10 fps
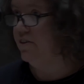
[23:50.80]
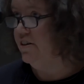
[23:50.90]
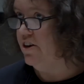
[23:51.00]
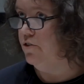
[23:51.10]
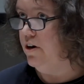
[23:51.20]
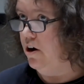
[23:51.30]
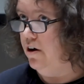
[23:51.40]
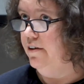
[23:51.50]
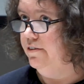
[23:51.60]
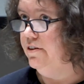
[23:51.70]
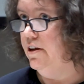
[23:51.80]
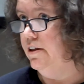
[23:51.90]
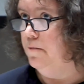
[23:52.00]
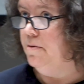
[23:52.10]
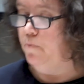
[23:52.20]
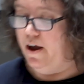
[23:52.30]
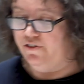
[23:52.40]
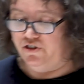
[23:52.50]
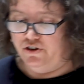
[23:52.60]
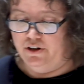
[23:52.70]
an itinerant artist in the
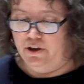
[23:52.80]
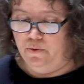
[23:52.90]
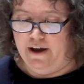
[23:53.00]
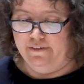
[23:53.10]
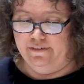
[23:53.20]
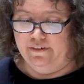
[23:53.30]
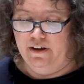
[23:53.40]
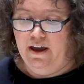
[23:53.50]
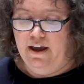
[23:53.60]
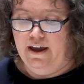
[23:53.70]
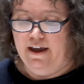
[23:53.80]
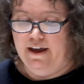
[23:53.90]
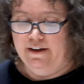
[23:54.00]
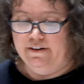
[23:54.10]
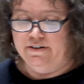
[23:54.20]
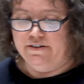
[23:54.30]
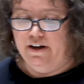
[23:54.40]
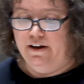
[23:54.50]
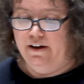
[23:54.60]
Midwestern US. And